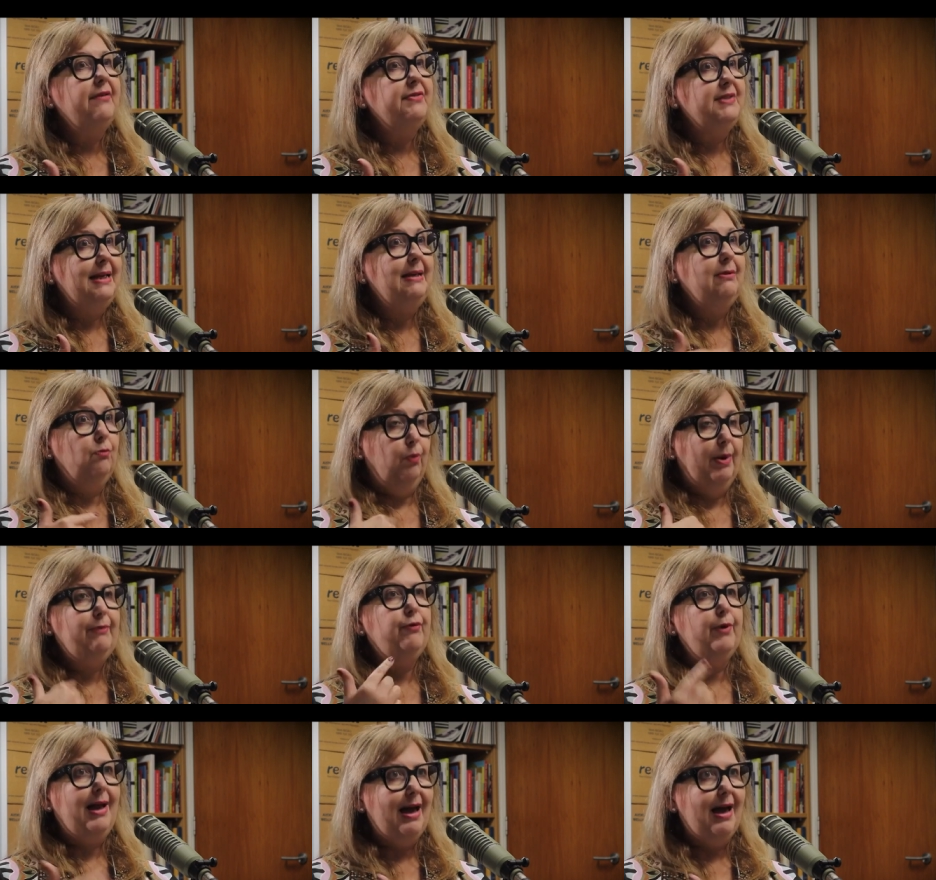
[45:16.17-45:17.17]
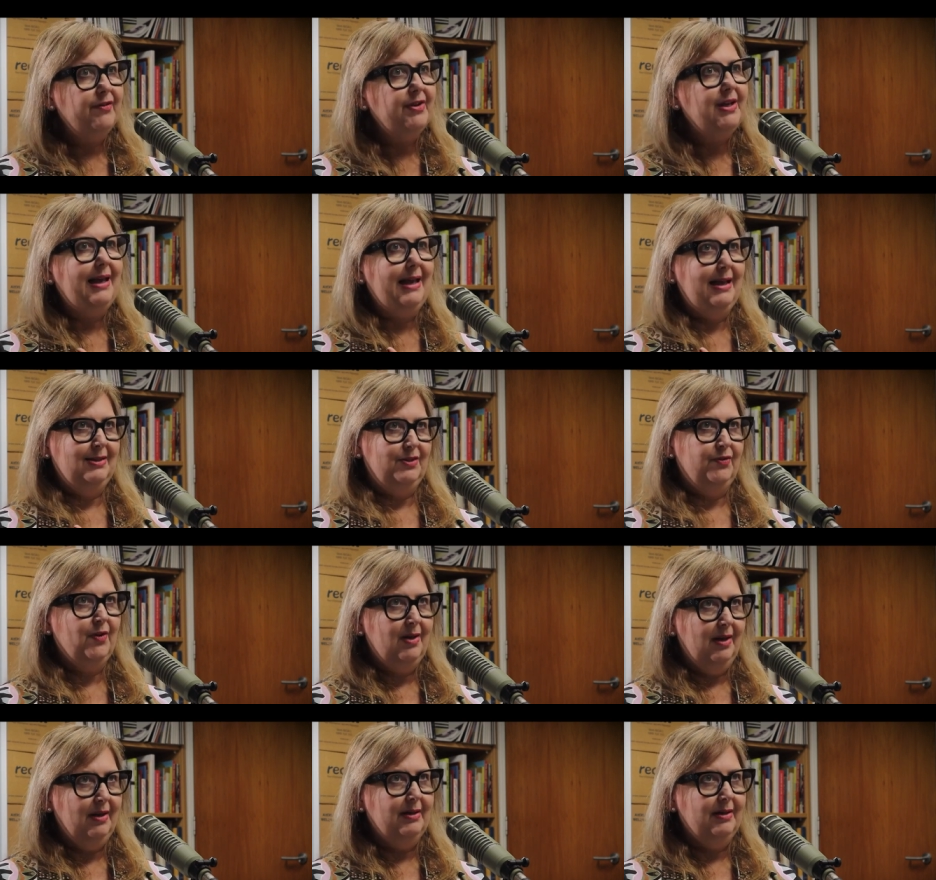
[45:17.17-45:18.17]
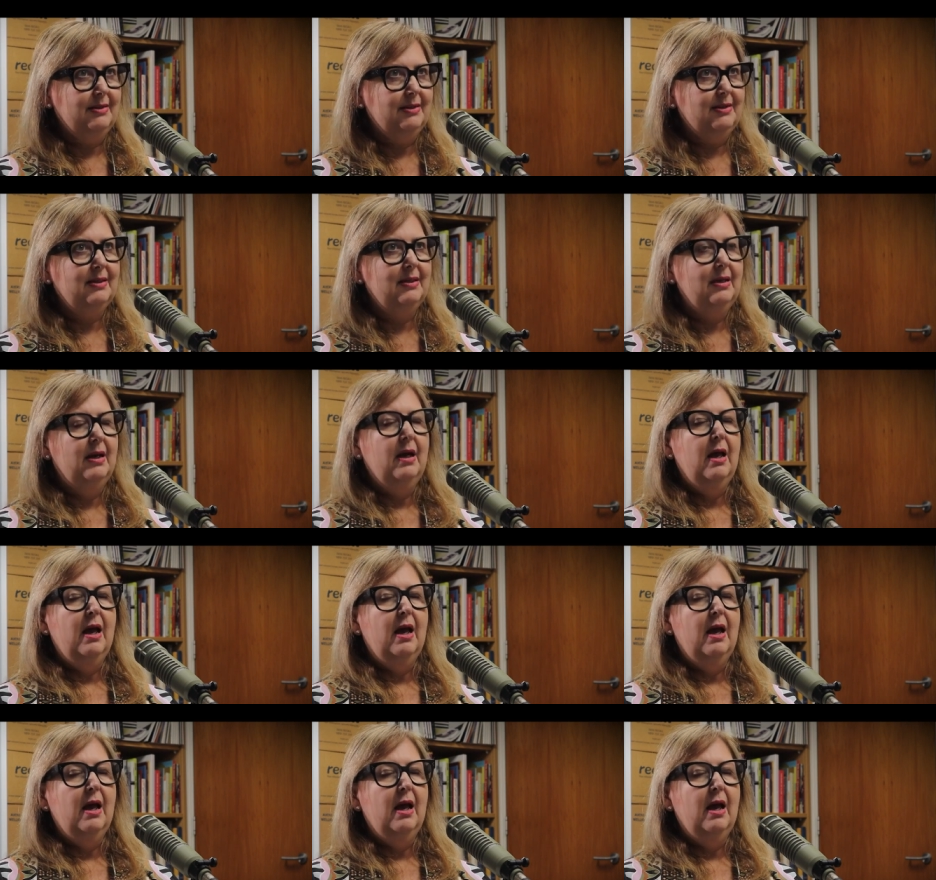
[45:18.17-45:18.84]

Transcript: I've seen we've recovered accounts for clients.